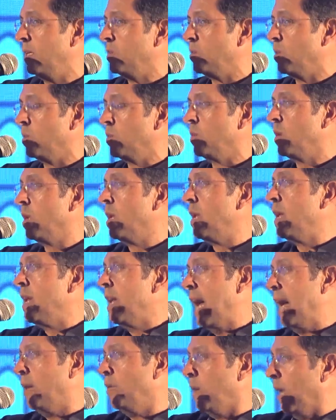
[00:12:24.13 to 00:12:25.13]
So
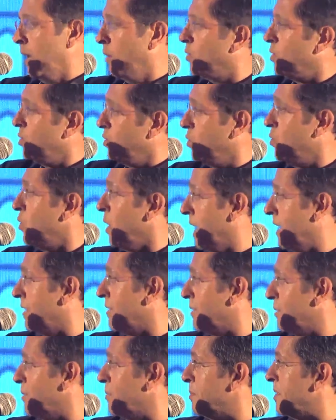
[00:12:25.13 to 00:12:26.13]
how, how do you
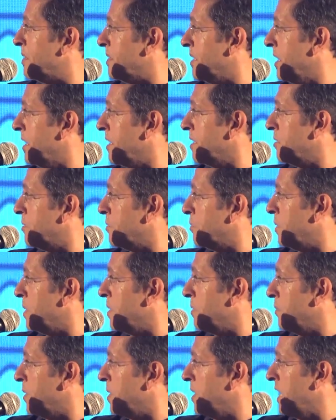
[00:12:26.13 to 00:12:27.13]
handle mistakes
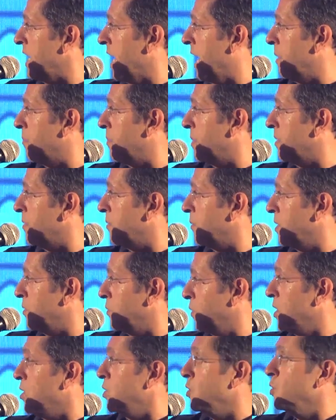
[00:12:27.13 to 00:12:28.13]
when, when they happen, when,
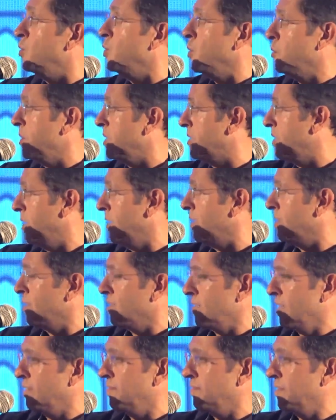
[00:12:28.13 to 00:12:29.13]
when you do mistakes as
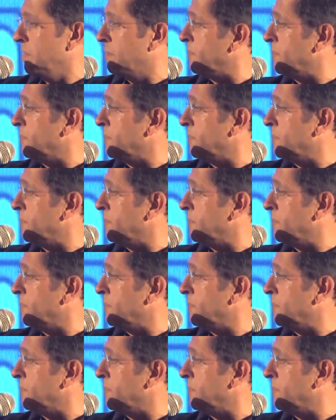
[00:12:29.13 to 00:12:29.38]
Elfi?